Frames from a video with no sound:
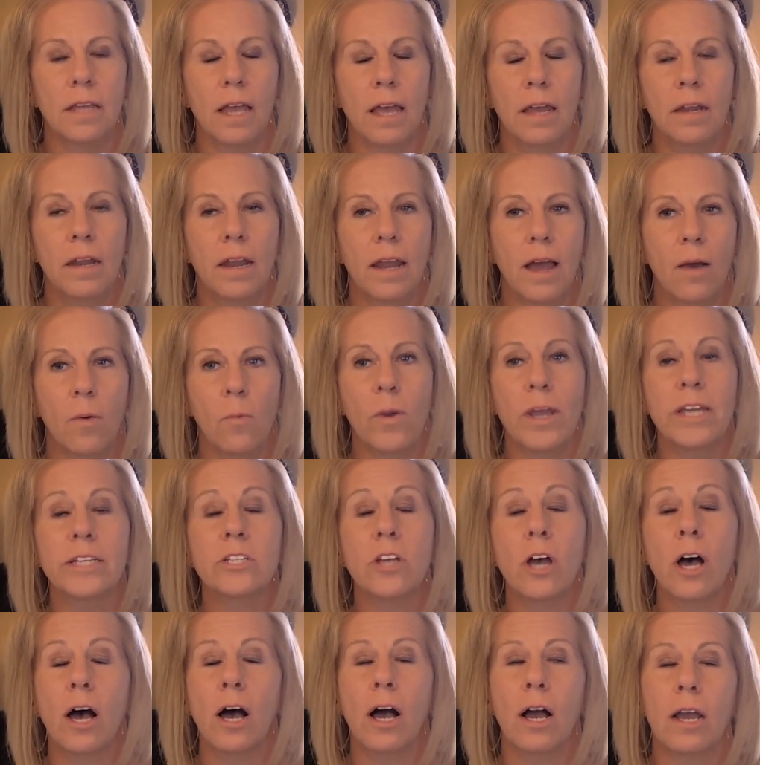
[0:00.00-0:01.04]
And we
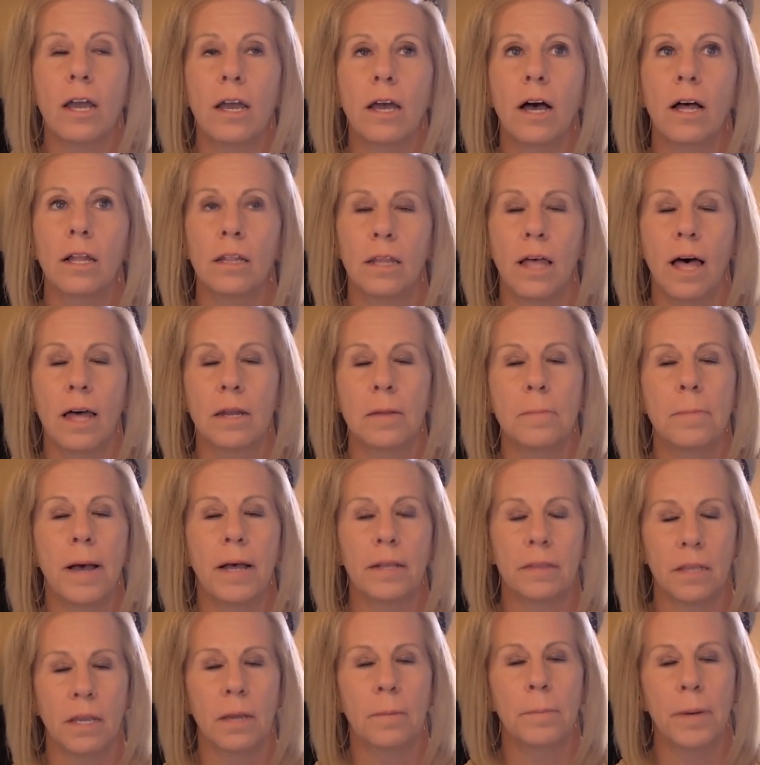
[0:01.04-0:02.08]
talk a lot
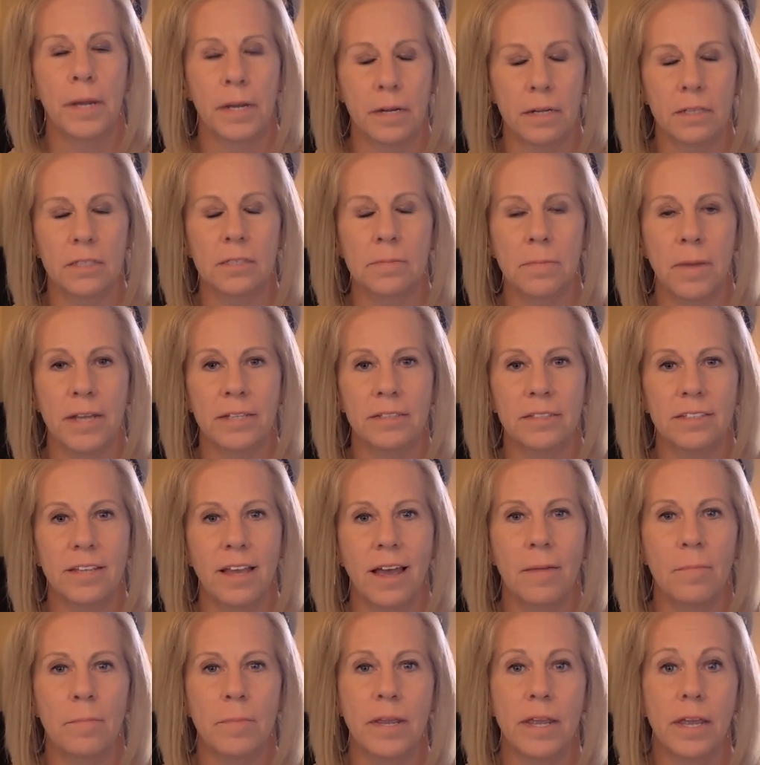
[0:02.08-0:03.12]
about the abundance
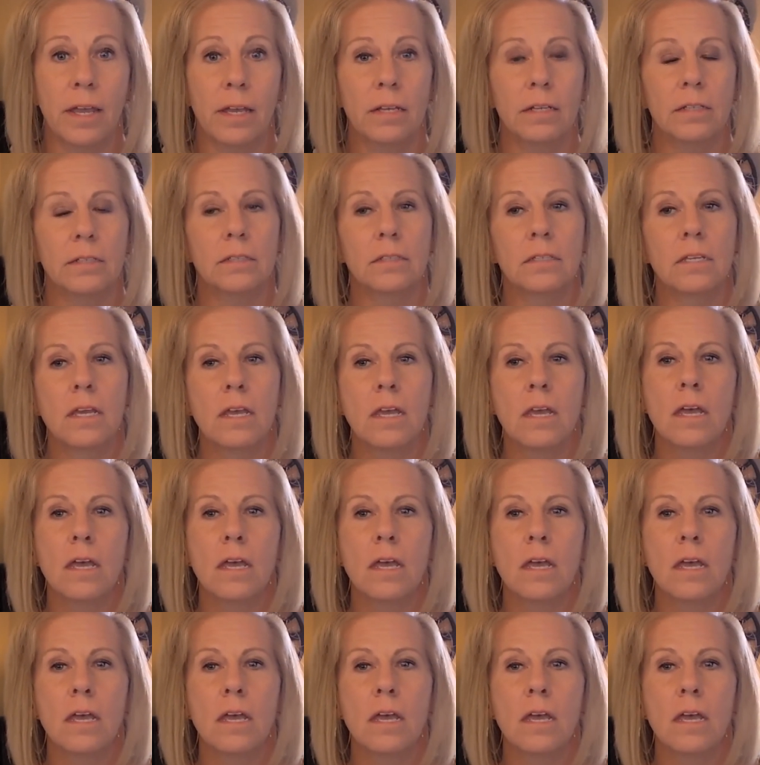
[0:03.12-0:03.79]
mindset because,